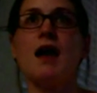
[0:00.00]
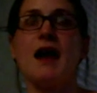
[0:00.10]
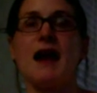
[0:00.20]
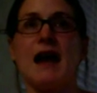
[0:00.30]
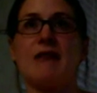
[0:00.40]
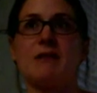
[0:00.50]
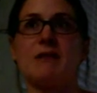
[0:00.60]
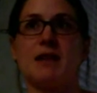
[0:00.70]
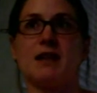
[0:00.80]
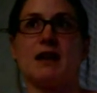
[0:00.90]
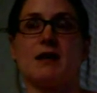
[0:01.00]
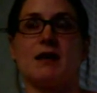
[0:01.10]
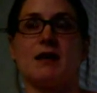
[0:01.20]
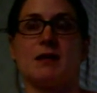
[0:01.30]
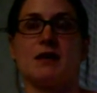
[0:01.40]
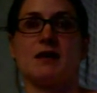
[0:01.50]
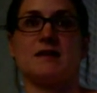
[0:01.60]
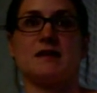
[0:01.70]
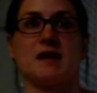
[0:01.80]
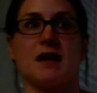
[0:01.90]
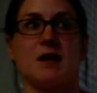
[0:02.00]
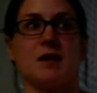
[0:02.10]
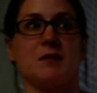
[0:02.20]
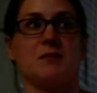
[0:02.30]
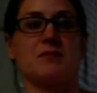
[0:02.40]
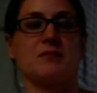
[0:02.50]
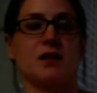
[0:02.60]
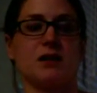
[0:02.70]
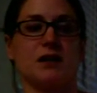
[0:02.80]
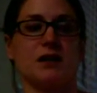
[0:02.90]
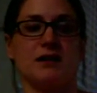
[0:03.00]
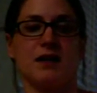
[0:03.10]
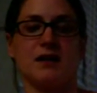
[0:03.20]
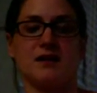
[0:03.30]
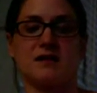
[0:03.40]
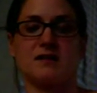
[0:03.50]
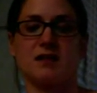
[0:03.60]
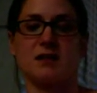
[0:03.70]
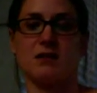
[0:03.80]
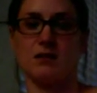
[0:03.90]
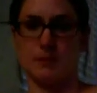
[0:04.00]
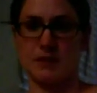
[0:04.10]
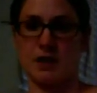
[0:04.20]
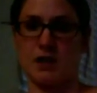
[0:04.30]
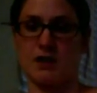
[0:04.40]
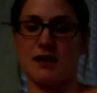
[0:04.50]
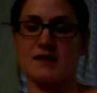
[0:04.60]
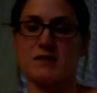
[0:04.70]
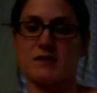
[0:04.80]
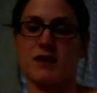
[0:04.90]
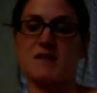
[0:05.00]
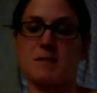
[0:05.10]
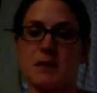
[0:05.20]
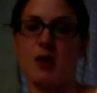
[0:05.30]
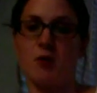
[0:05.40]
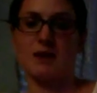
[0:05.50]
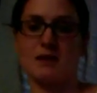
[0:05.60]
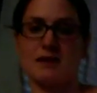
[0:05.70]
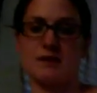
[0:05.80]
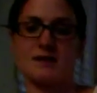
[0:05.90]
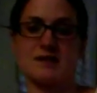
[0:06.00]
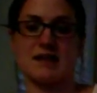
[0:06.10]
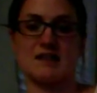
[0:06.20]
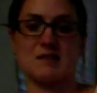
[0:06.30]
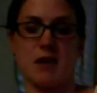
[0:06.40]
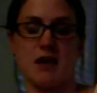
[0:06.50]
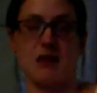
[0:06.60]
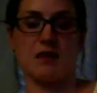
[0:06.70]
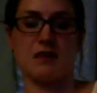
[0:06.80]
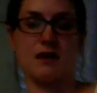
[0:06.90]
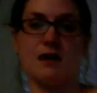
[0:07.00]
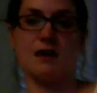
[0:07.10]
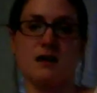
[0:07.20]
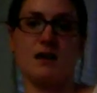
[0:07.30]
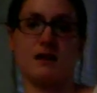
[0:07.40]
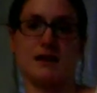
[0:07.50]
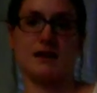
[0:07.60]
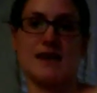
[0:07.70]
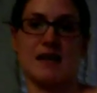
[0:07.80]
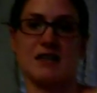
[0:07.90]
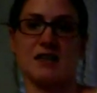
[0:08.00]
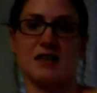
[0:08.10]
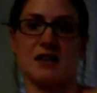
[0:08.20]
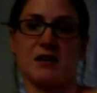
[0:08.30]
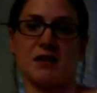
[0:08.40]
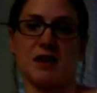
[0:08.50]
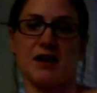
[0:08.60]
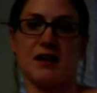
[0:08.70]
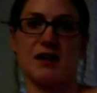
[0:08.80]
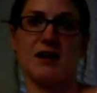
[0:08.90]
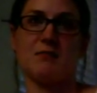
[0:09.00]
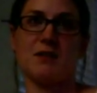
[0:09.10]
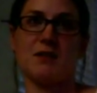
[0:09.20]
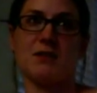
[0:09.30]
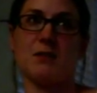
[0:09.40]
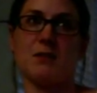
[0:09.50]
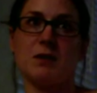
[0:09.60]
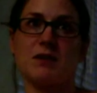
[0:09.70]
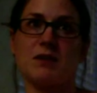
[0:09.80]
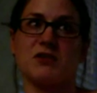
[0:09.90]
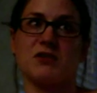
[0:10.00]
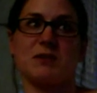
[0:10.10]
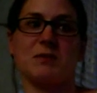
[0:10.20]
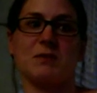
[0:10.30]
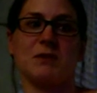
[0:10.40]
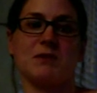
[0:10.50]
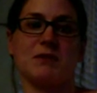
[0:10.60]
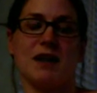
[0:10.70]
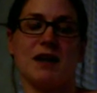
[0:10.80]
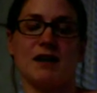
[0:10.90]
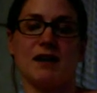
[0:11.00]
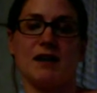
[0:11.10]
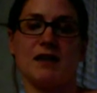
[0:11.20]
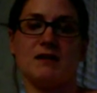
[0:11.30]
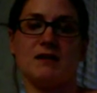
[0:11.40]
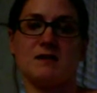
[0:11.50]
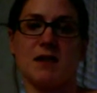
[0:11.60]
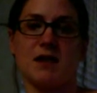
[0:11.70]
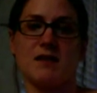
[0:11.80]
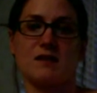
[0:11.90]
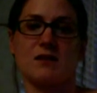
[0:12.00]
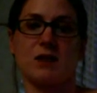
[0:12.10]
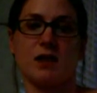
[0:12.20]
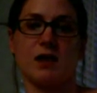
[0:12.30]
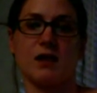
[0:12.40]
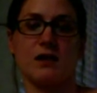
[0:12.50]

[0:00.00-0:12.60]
And I haven't made it out yet because early in the year is still a bunch of holidays for us, but I'm hoping that this next month I'll get to actually go like meet real permaculture people in my area and do some hands-on work.